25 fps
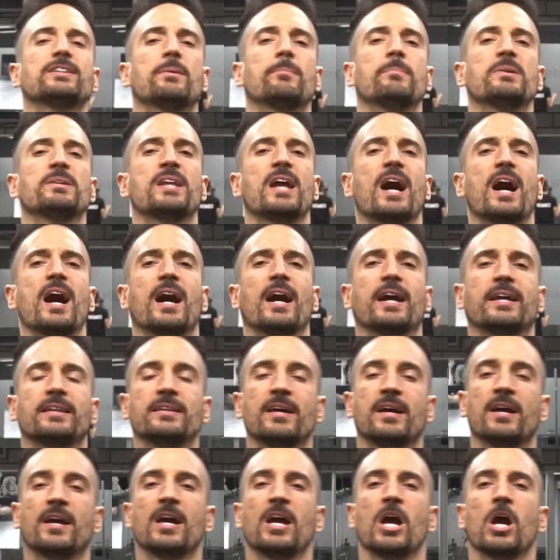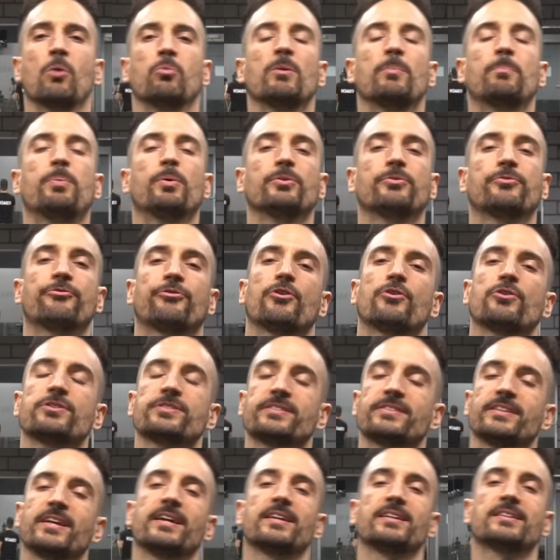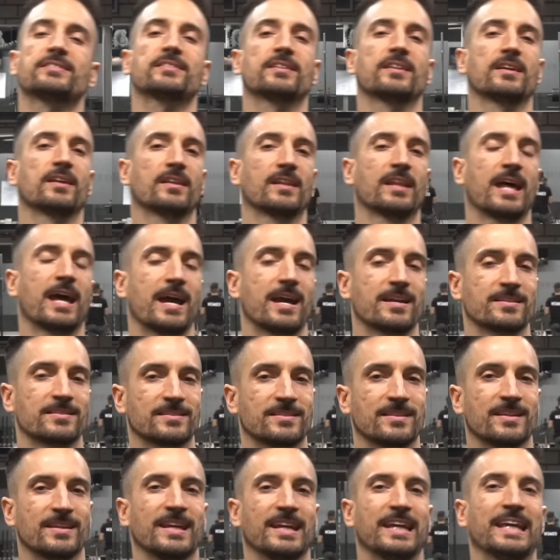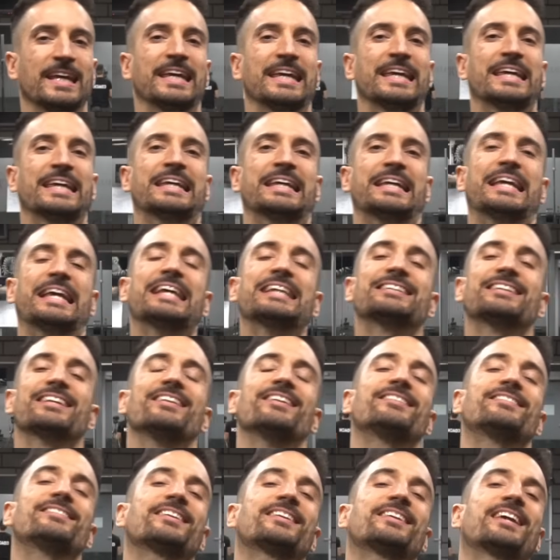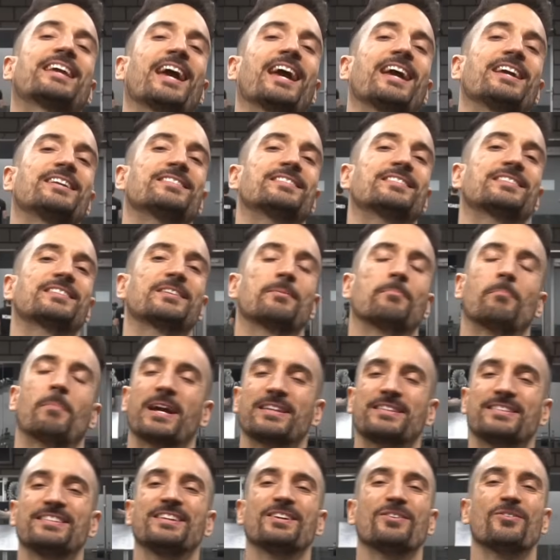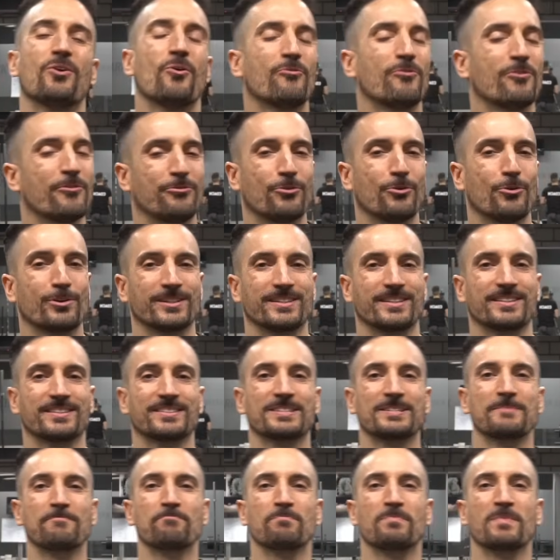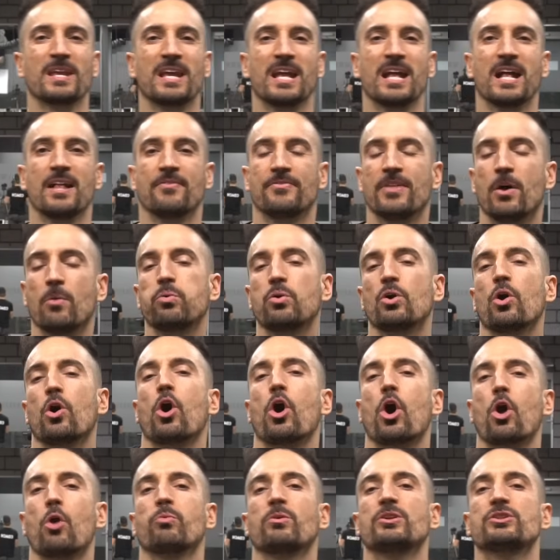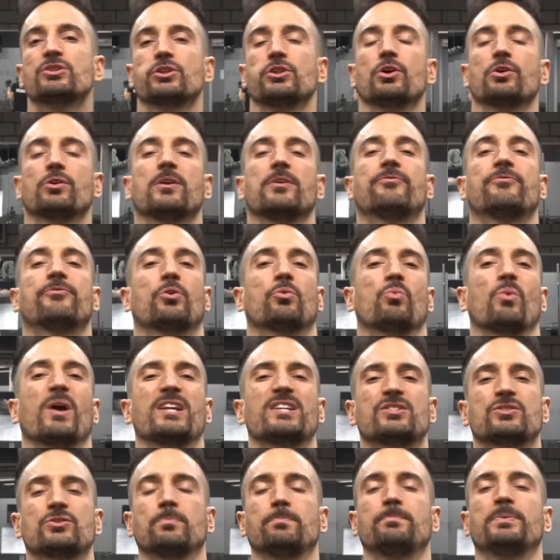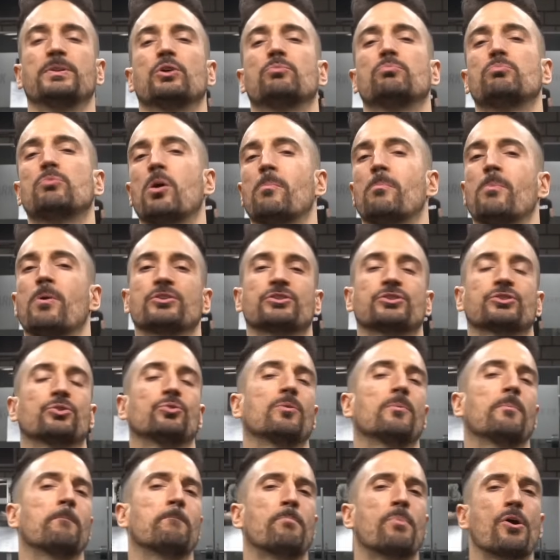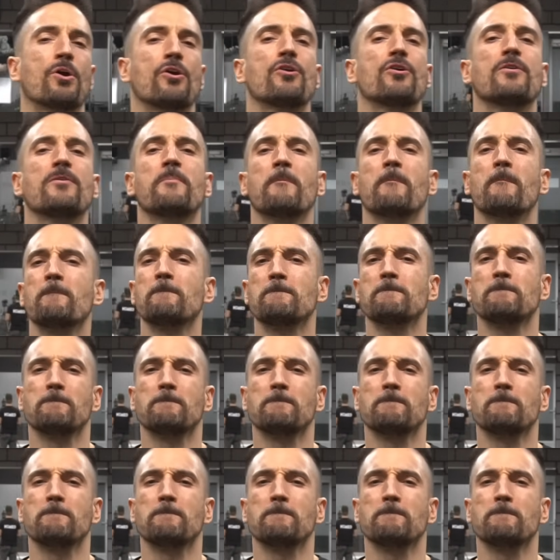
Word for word: number nine, we put first things last. Isn't it the case, my dear over forties, that we're always looking for ways to build more muscle, burn